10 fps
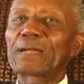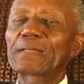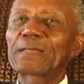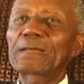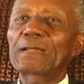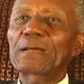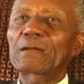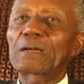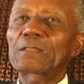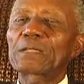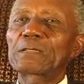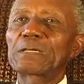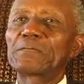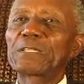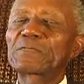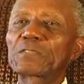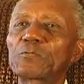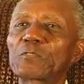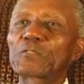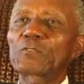and I think it had a lot of
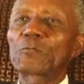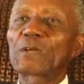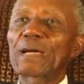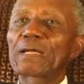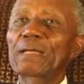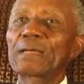influence on when I